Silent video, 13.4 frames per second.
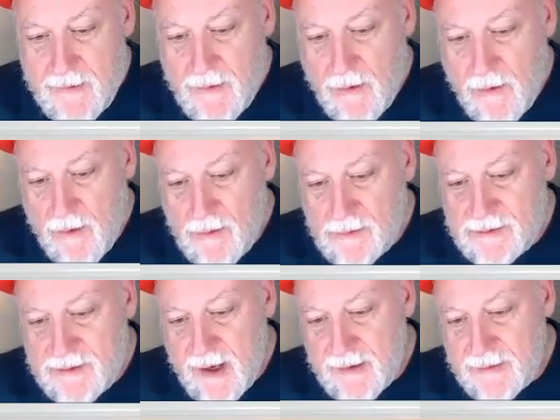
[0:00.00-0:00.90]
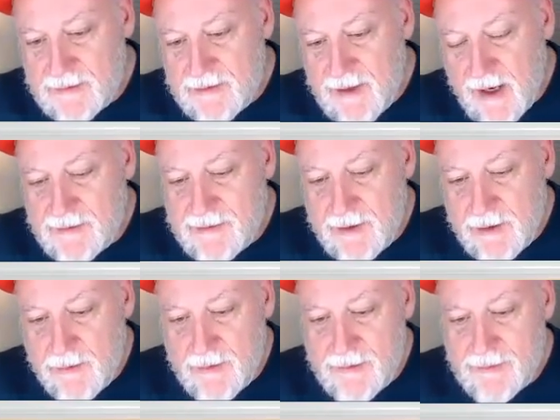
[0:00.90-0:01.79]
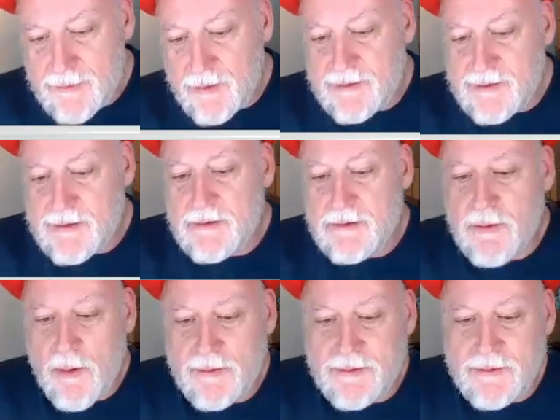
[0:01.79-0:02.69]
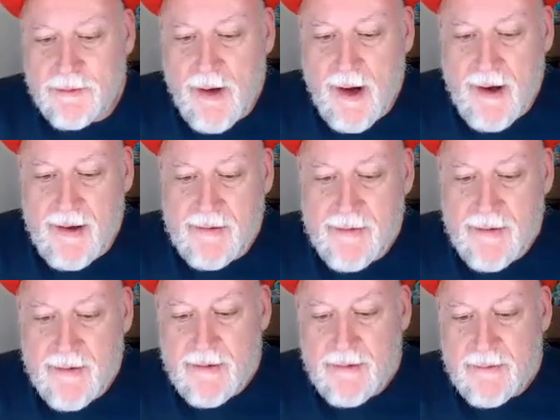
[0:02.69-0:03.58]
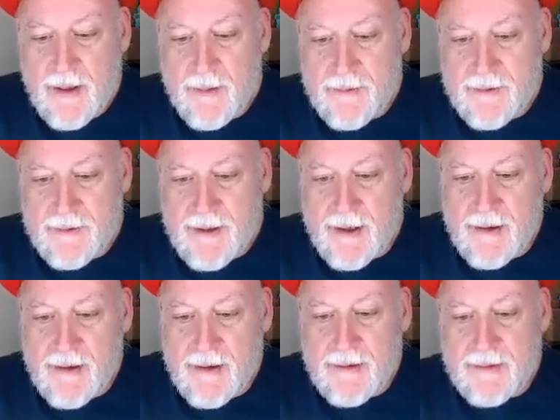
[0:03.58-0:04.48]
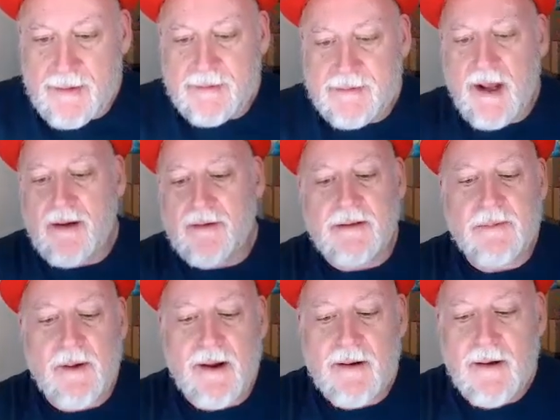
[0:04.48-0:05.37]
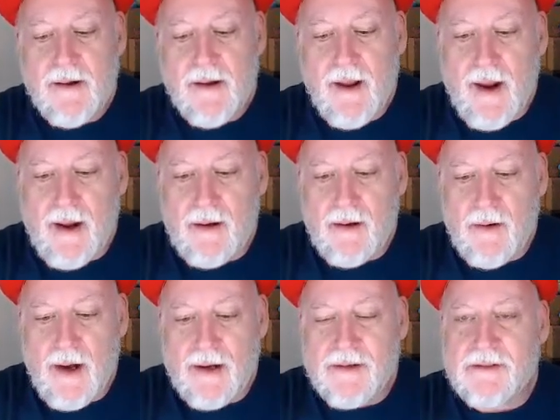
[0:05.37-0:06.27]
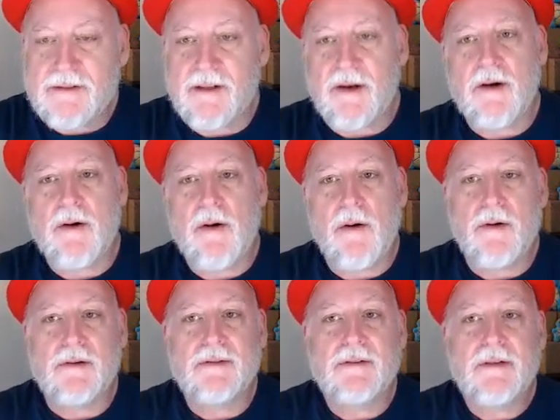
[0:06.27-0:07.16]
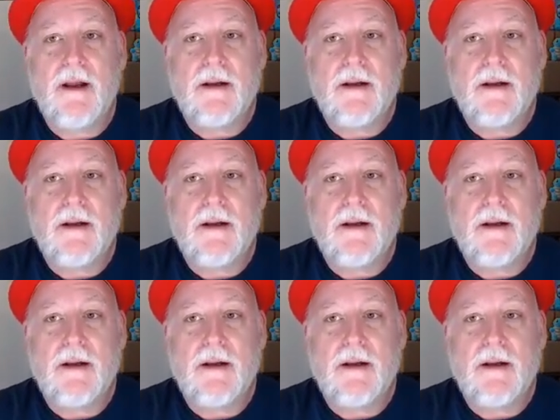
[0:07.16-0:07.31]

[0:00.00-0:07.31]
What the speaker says: Our side-to-side centering looks a little towards the right, maybe taking us out of the 10 spec. And our edges and our corners